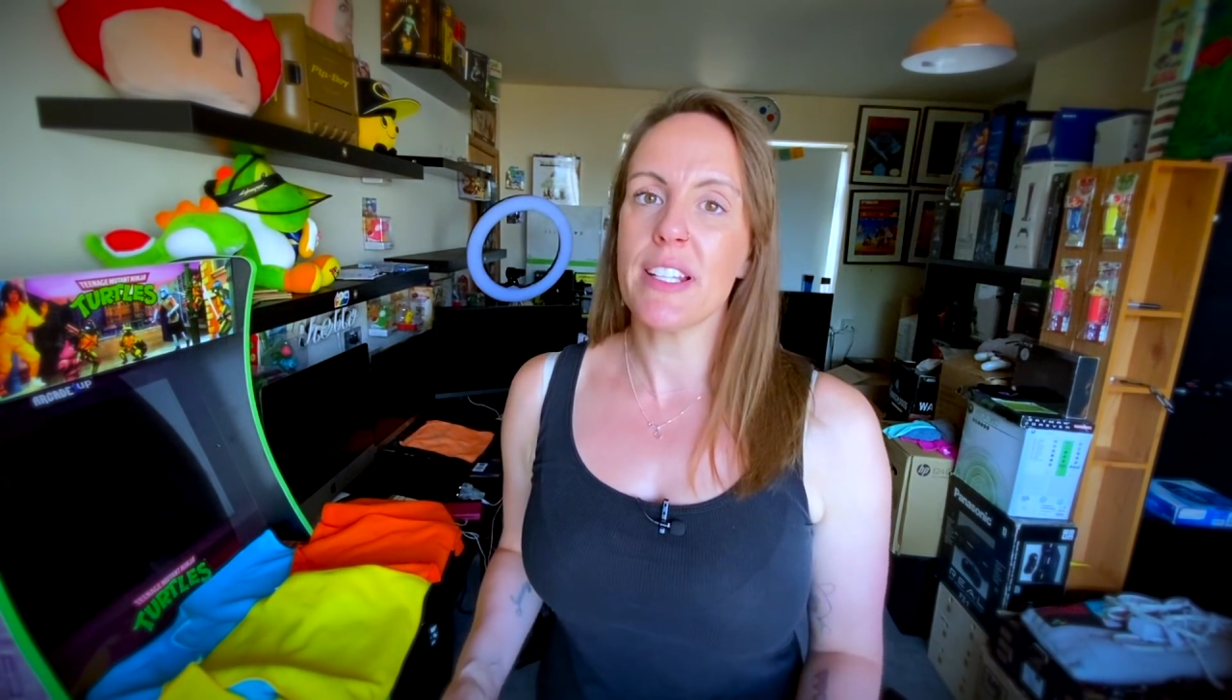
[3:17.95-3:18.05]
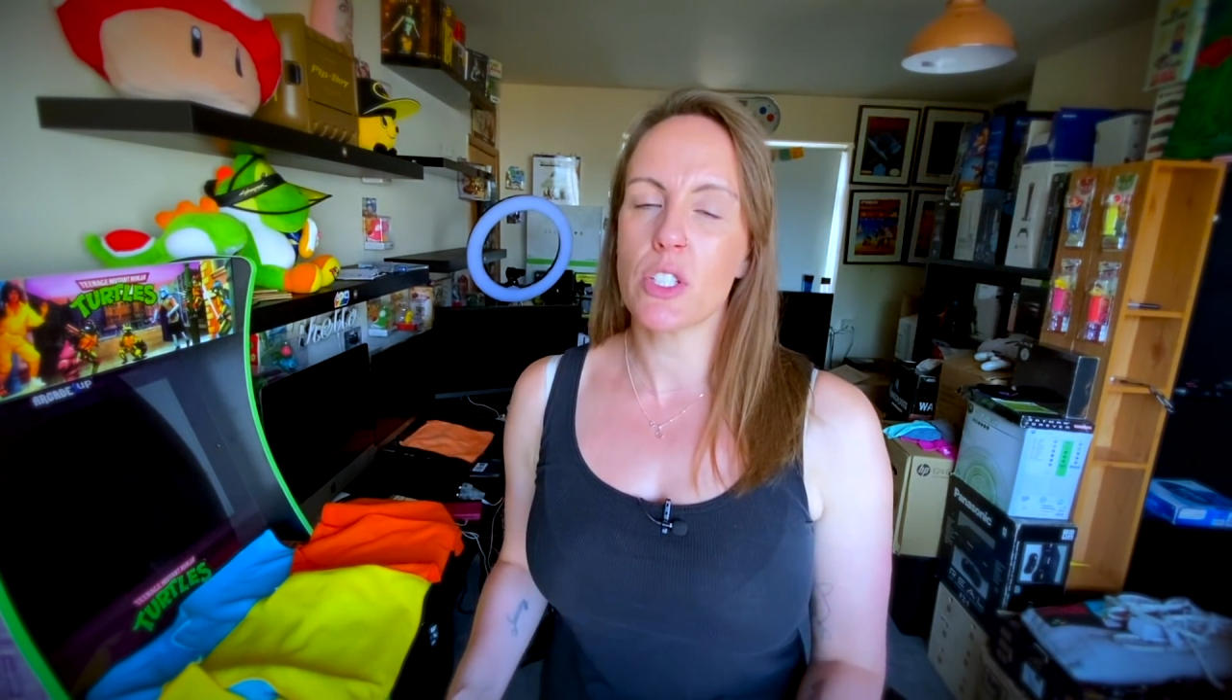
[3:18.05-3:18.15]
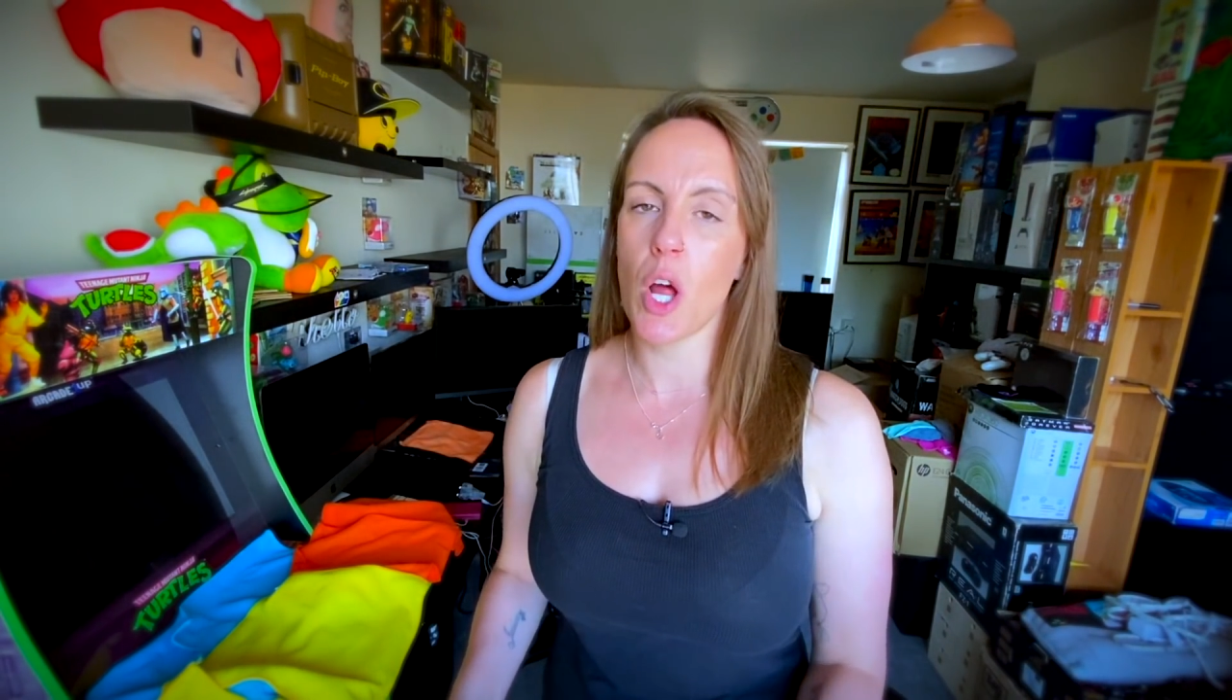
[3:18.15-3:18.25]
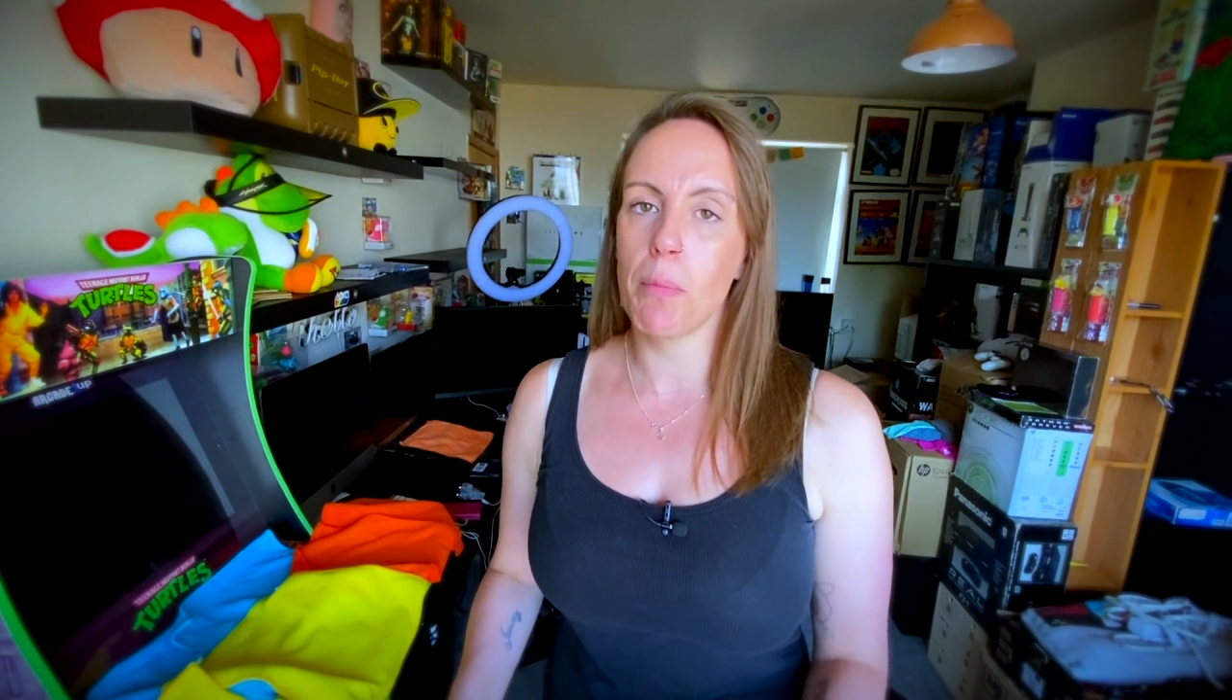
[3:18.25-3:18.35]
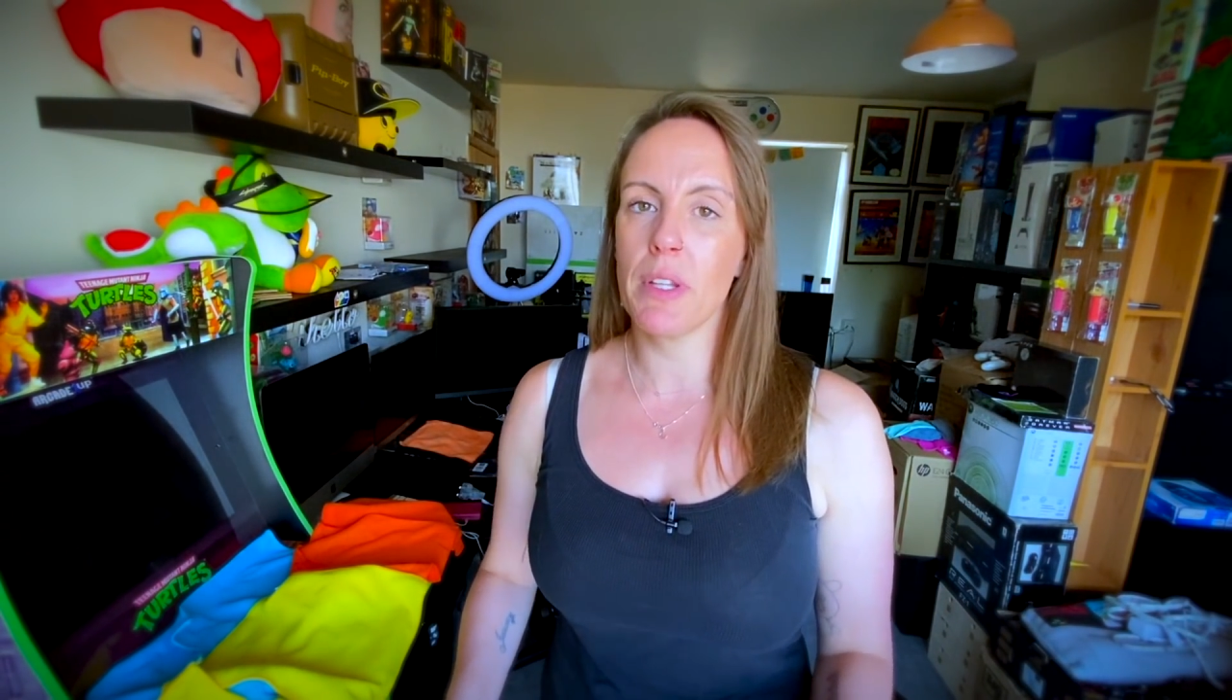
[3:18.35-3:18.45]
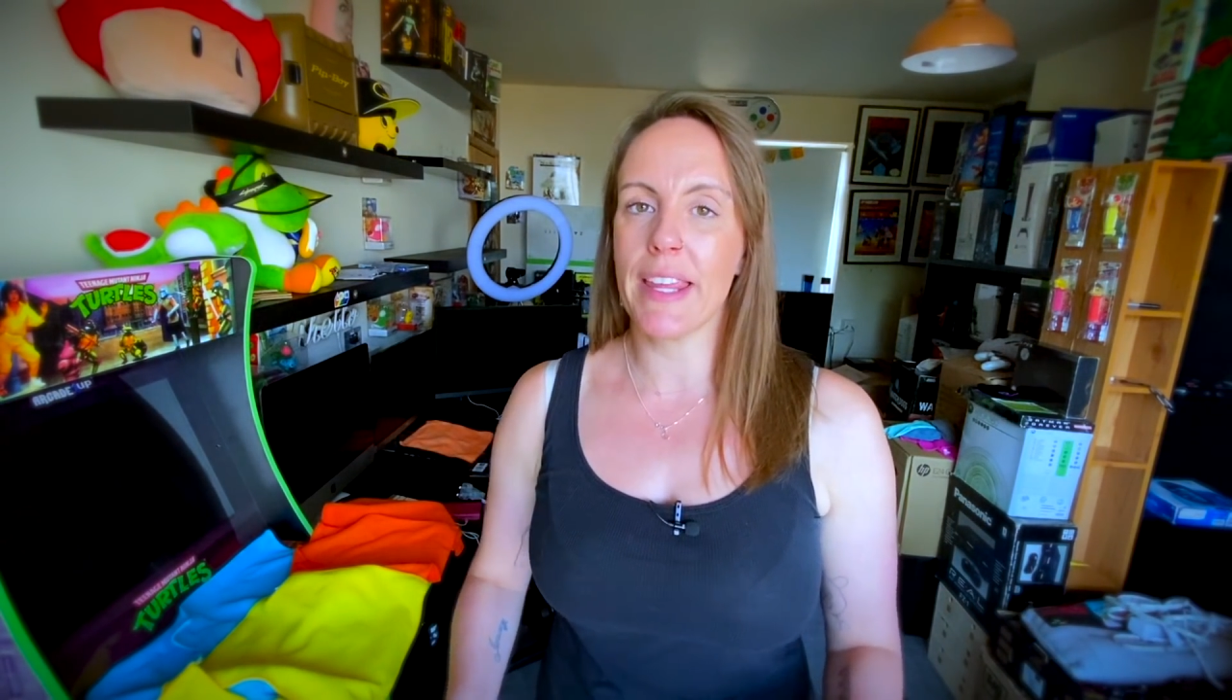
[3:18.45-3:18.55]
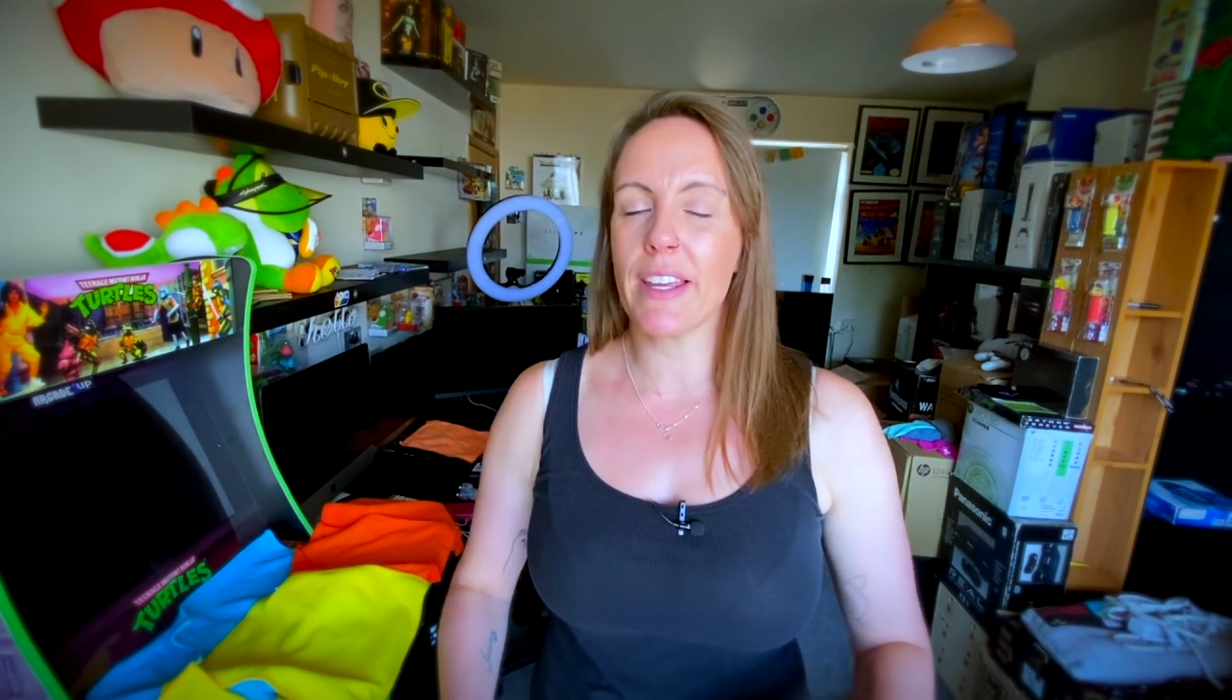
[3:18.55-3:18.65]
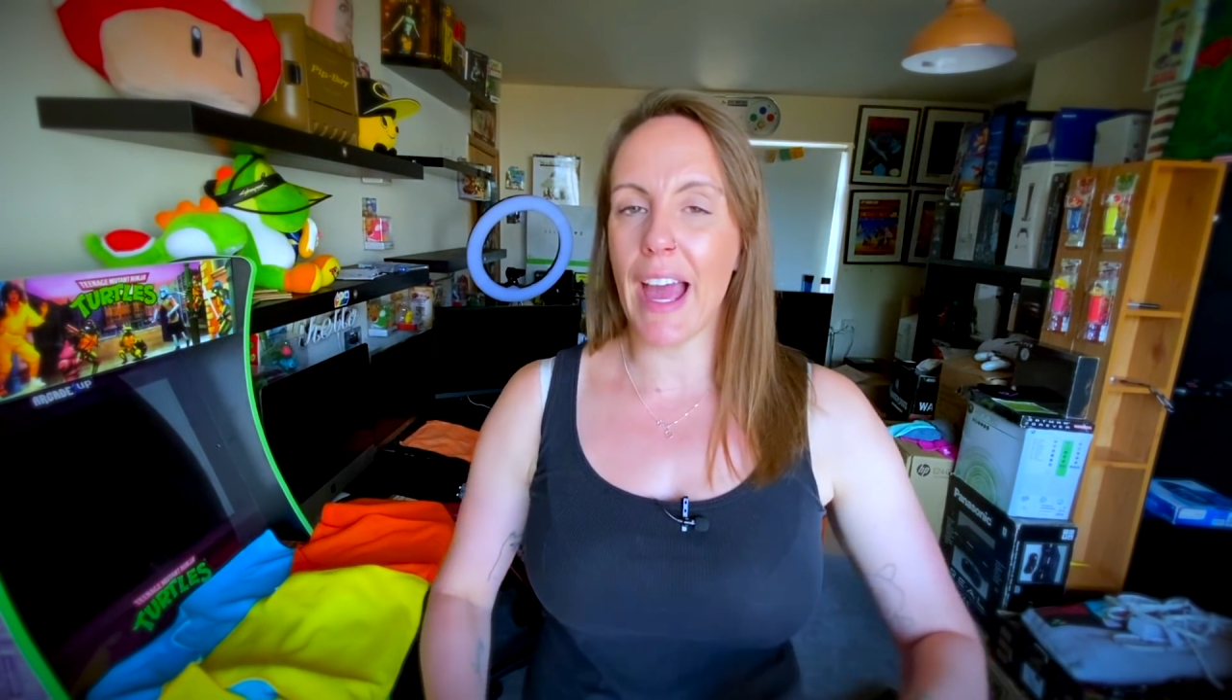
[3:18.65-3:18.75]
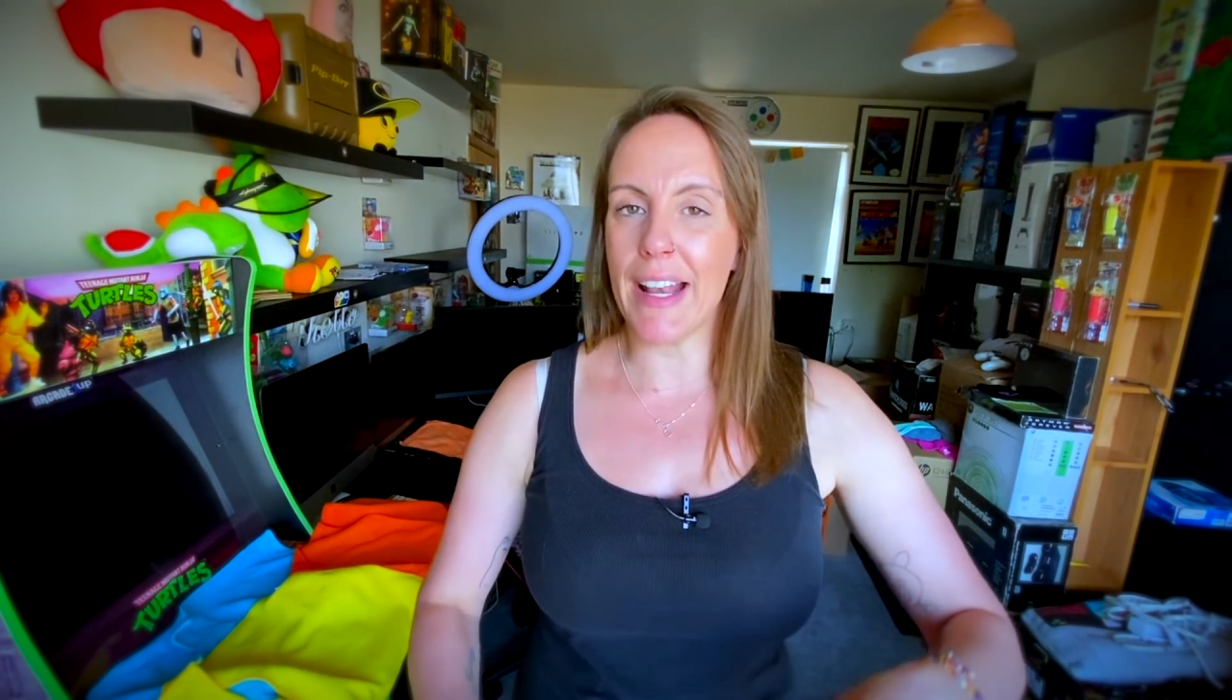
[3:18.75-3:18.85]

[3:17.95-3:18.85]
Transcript: stop Link